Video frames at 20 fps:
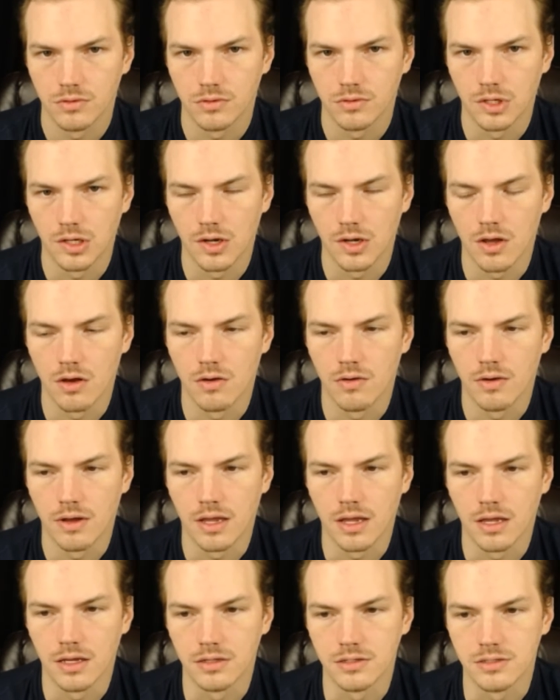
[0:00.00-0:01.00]

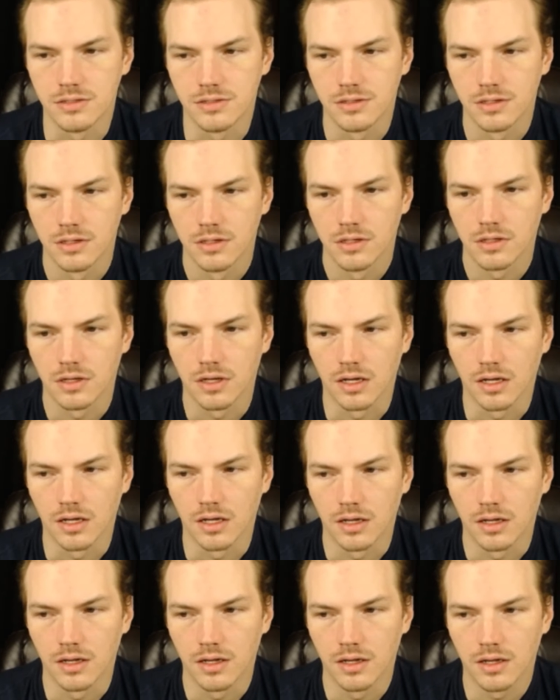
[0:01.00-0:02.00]
and
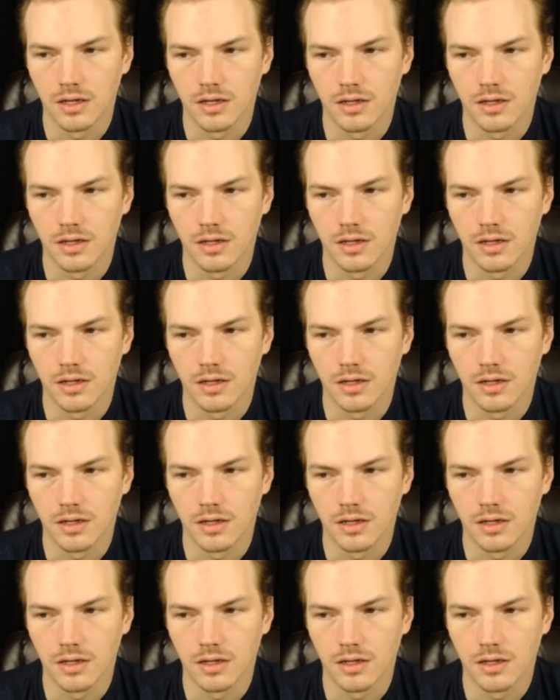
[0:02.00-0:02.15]
uh,